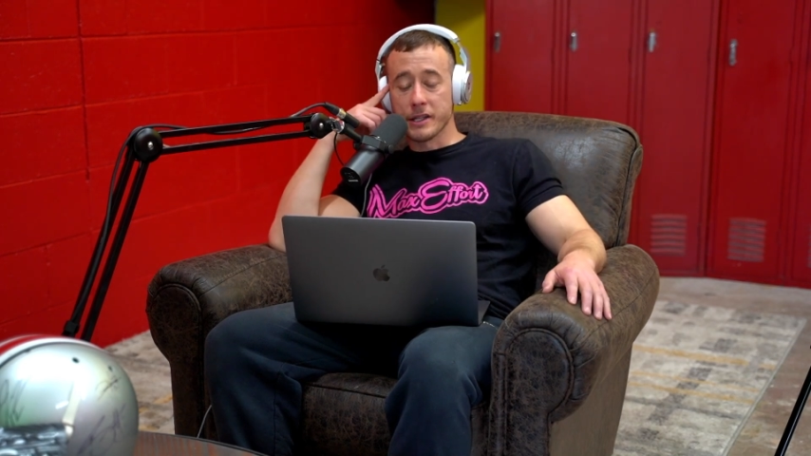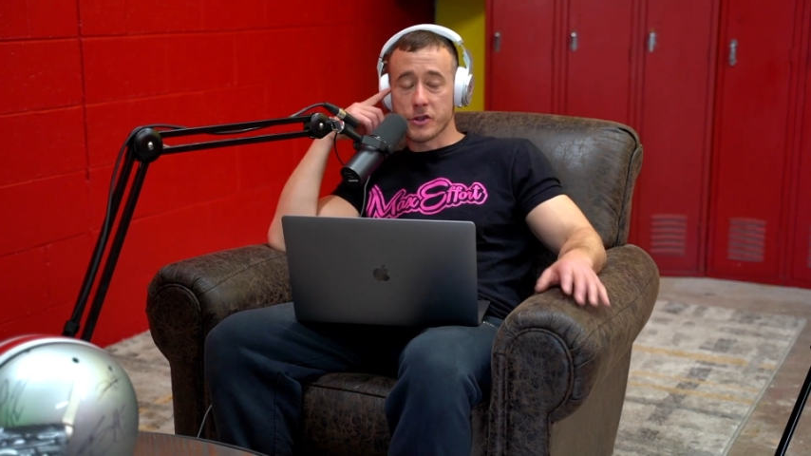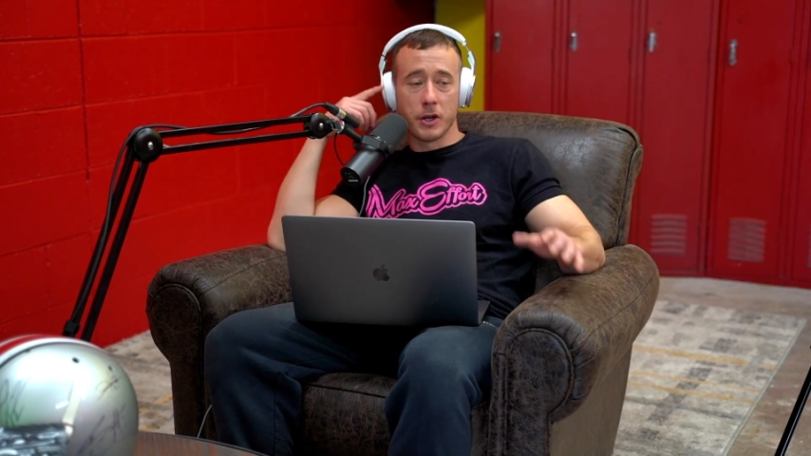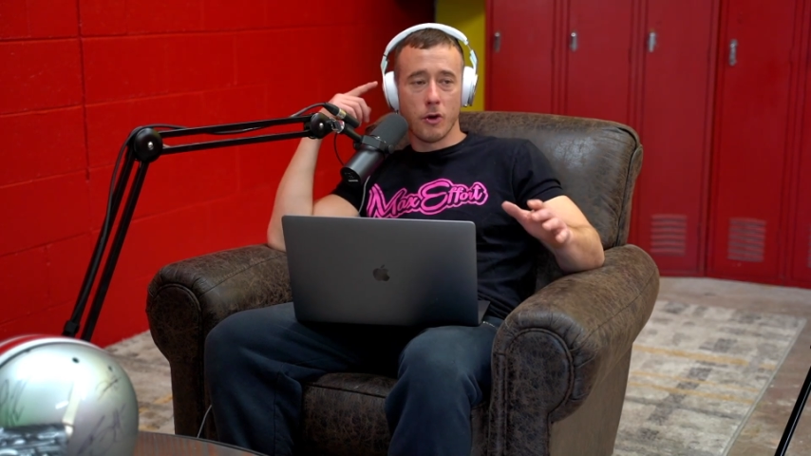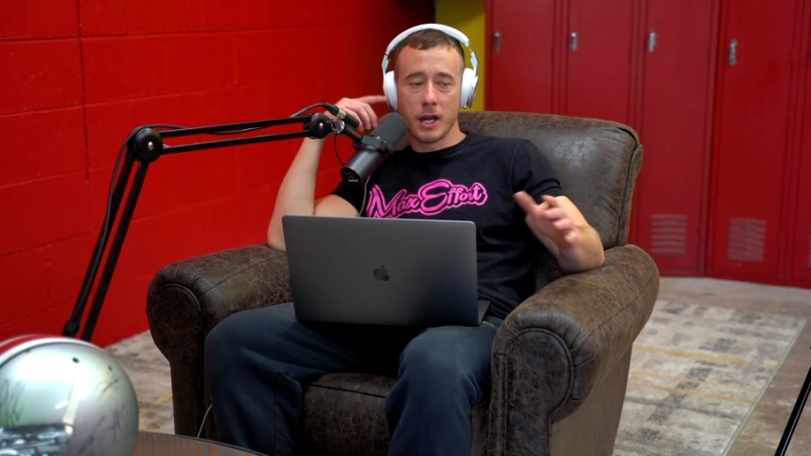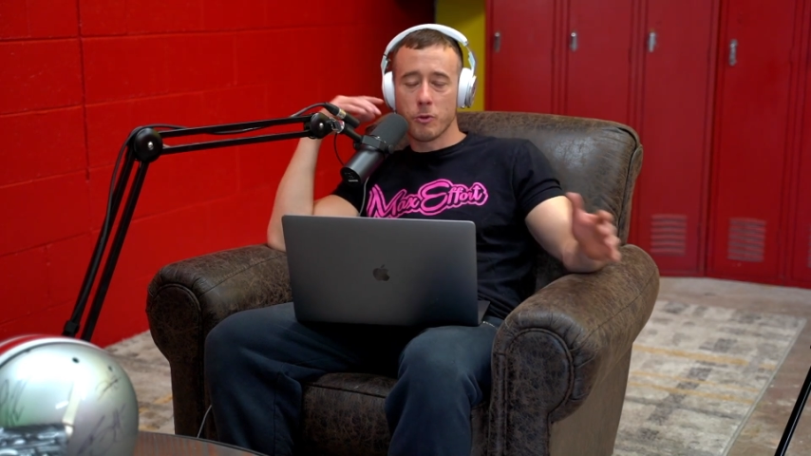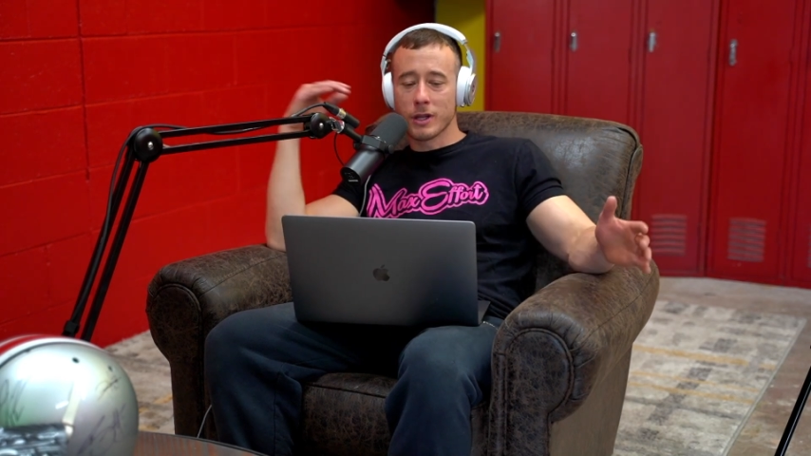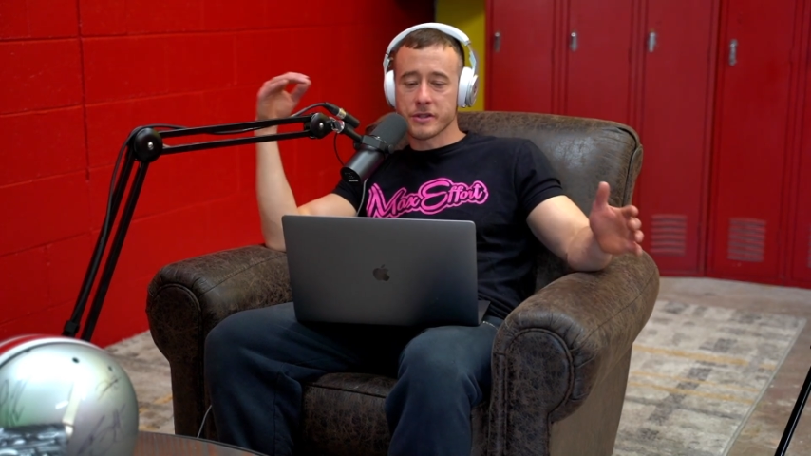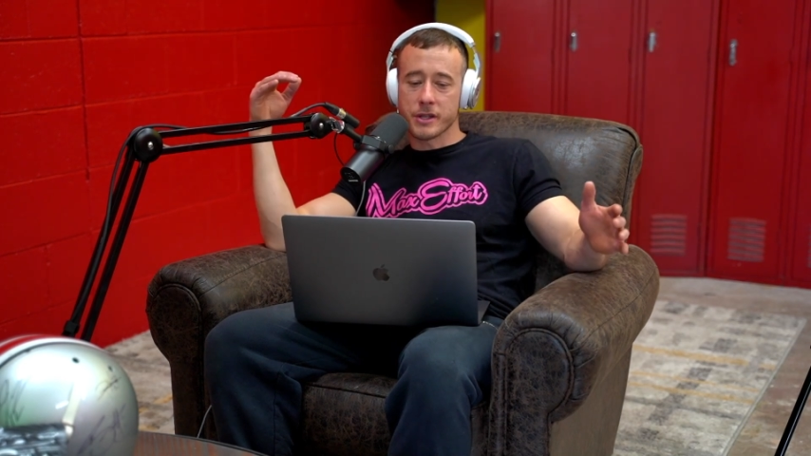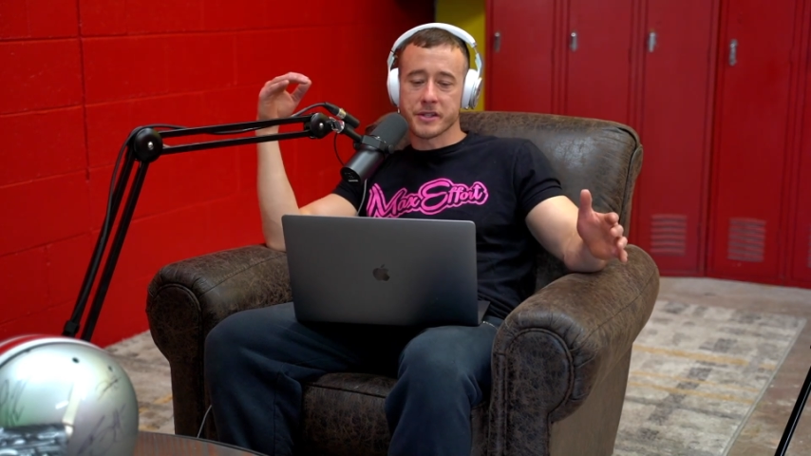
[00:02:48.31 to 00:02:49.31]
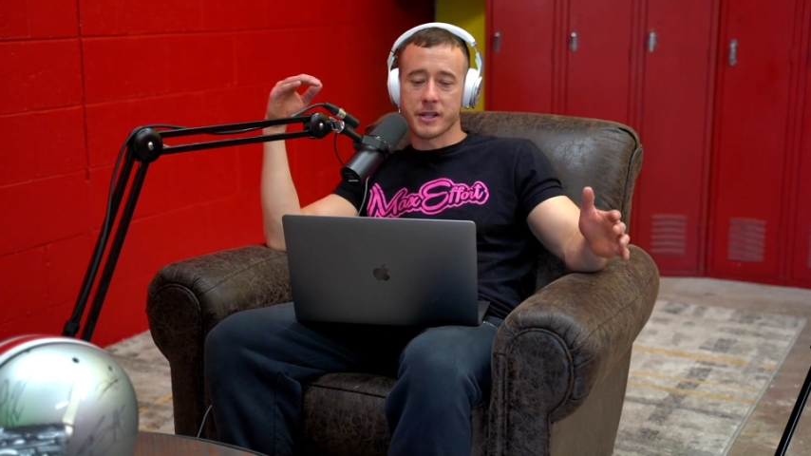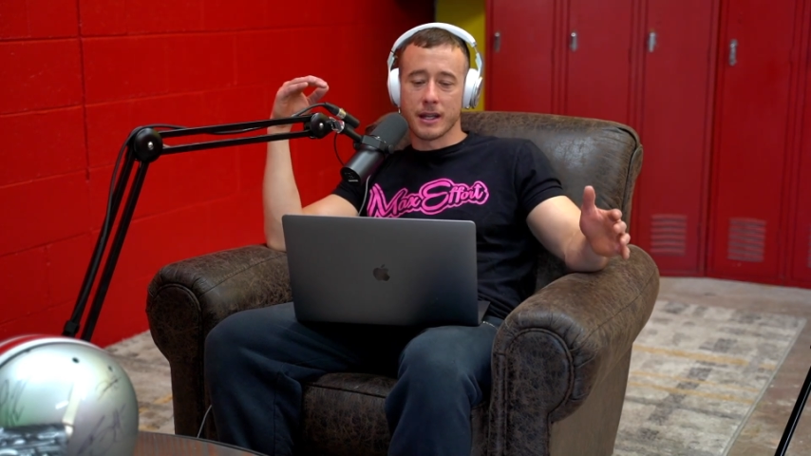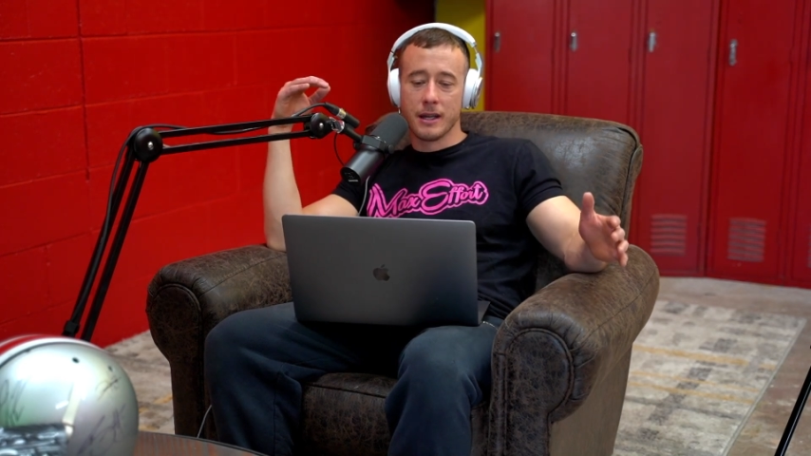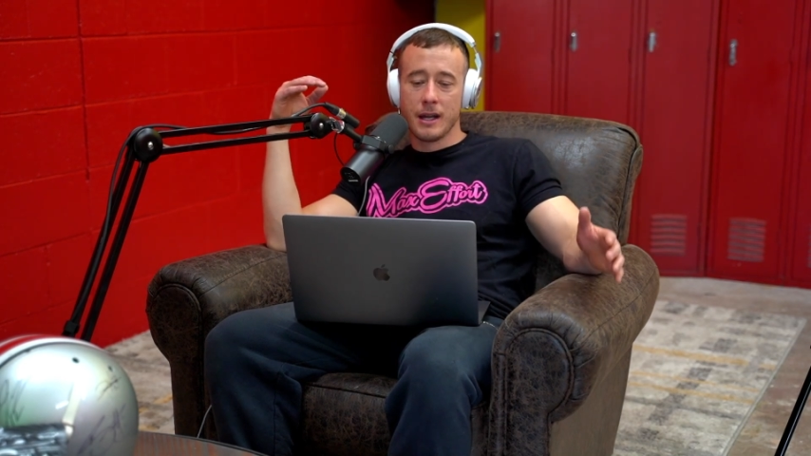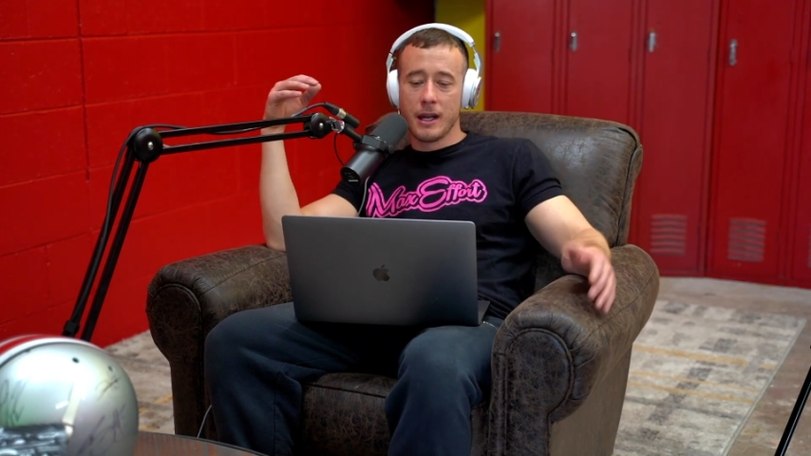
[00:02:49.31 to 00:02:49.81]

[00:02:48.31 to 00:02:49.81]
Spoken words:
So I know anyone that's listening,